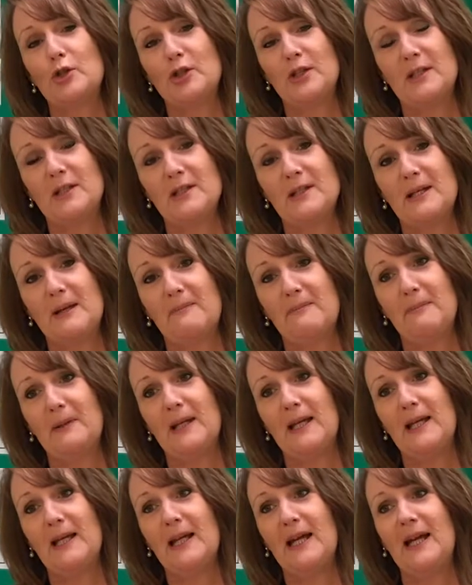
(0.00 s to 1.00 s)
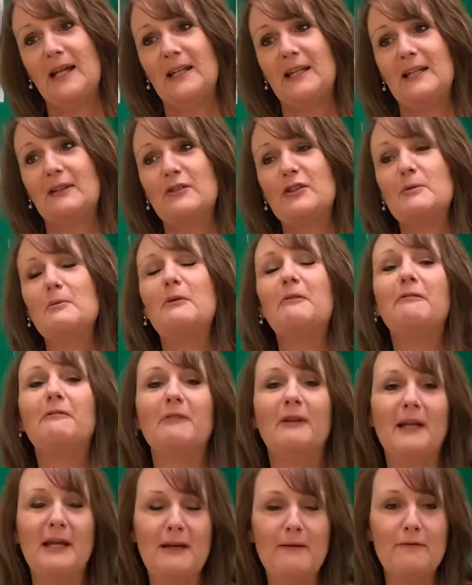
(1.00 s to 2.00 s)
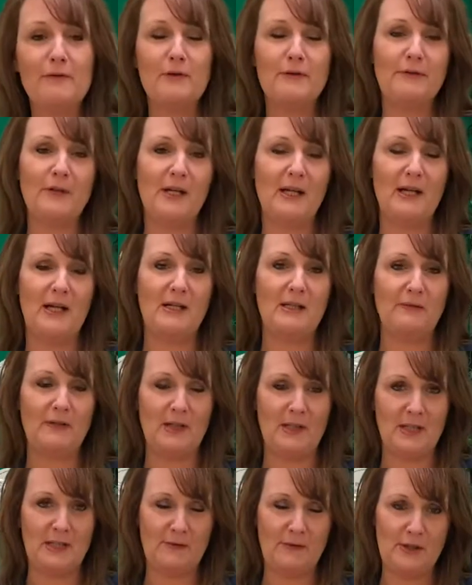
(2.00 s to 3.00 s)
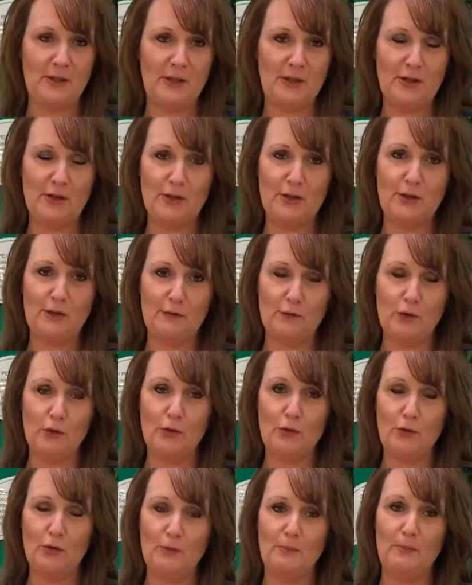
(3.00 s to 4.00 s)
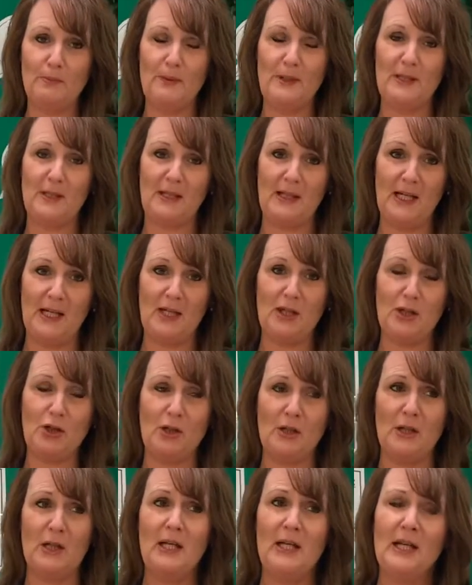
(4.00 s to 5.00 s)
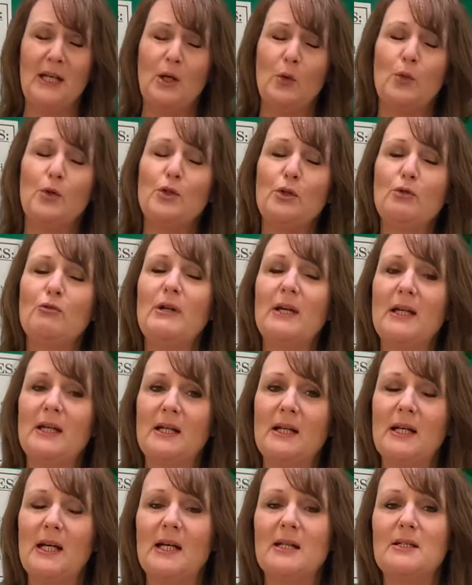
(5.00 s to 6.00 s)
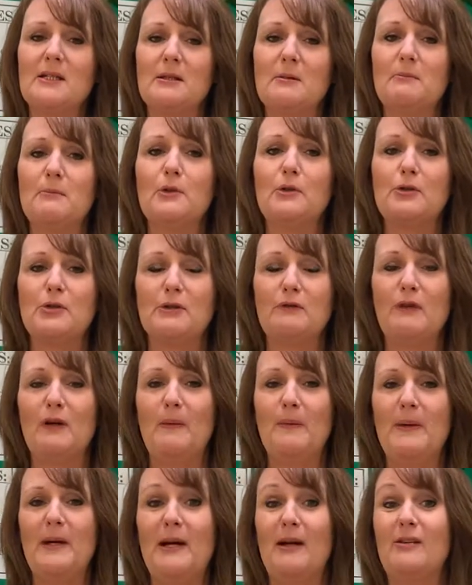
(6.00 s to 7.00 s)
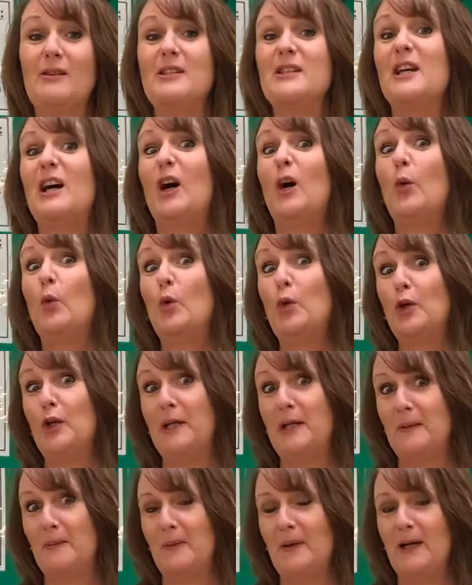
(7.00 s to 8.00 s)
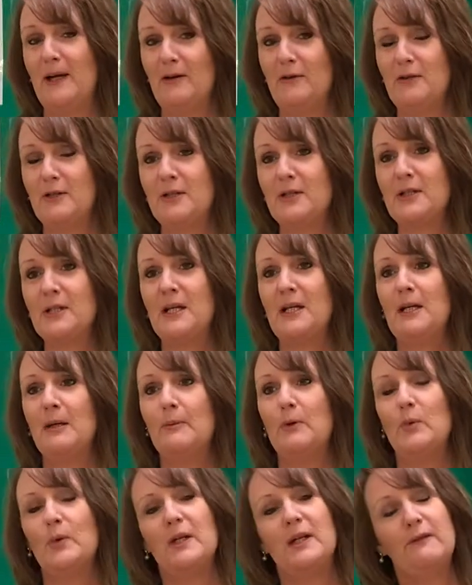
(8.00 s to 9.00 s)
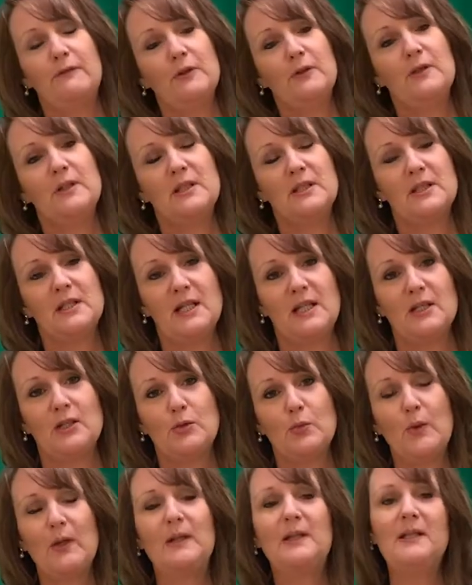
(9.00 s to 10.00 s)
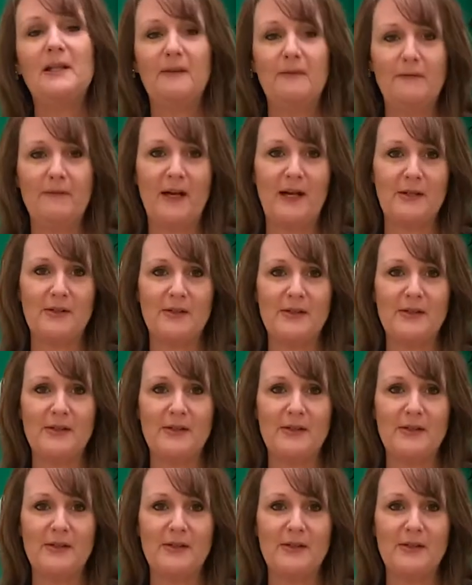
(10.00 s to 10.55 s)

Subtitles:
assembly, and it gives them a flavour of the kind of activities that the children have been engaged in. We do recognise that most of our parents are working parents, but we give you these dates well in advance,